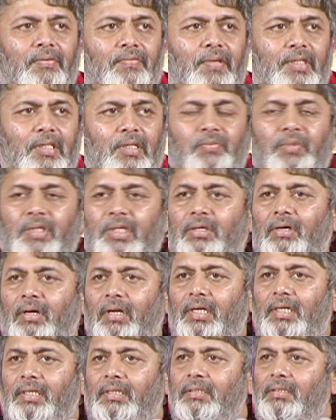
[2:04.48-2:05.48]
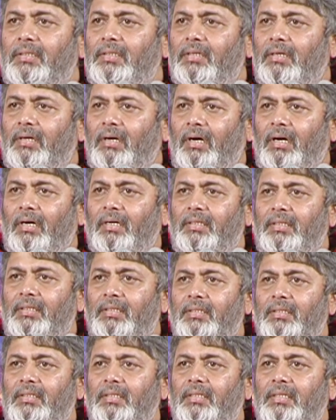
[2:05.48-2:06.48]
whether we call it God,
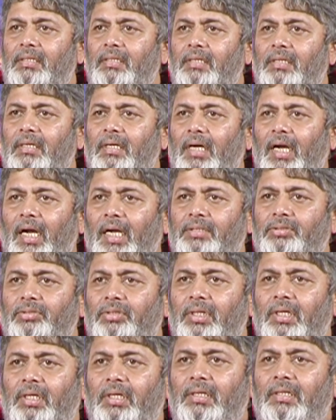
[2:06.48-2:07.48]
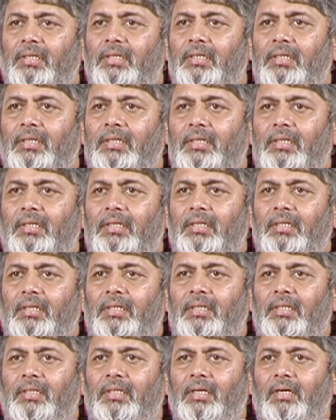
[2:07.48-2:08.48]
actually,
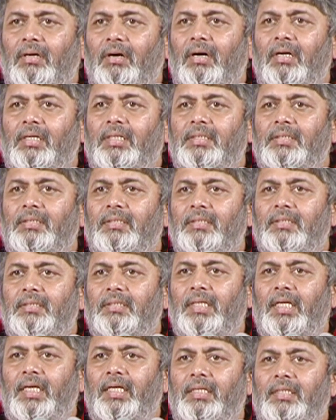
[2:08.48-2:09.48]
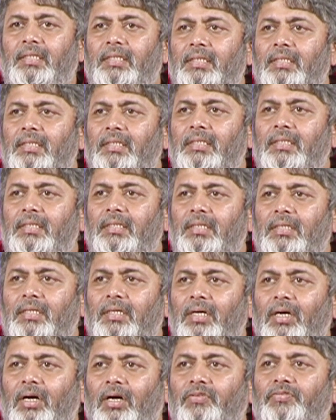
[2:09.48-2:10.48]
the God is the state
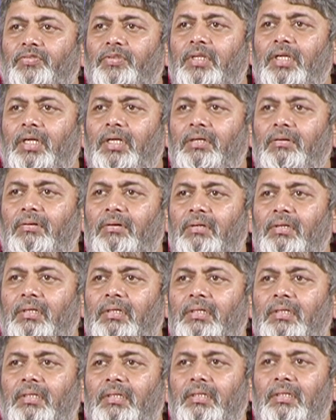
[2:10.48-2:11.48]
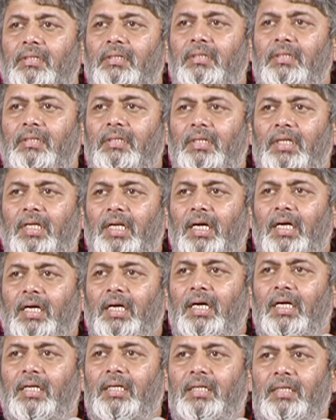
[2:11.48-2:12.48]
of Nirguna
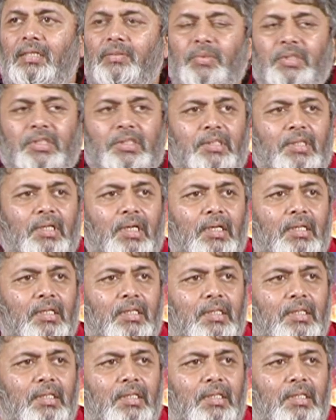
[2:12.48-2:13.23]
Nirakara Avastha.